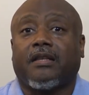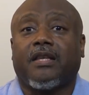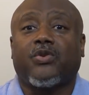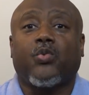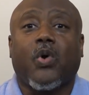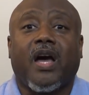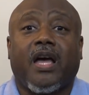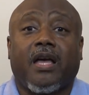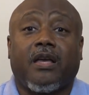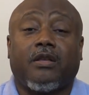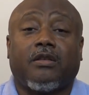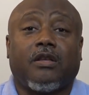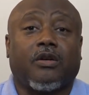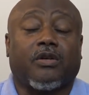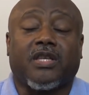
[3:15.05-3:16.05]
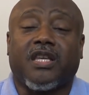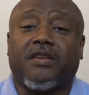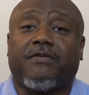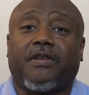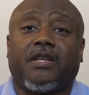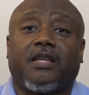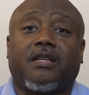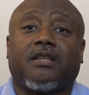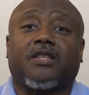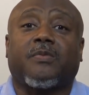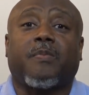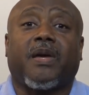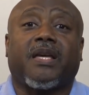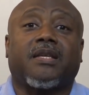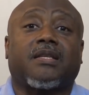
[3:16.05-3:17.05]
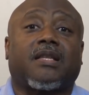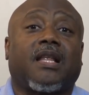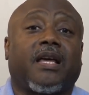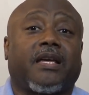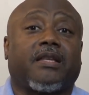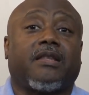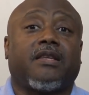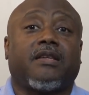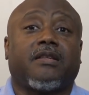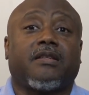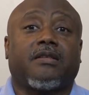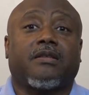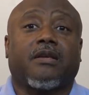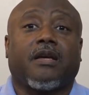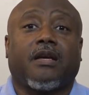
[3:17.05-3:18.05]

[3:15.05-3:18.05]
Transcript: That's why, look, even in a space like this,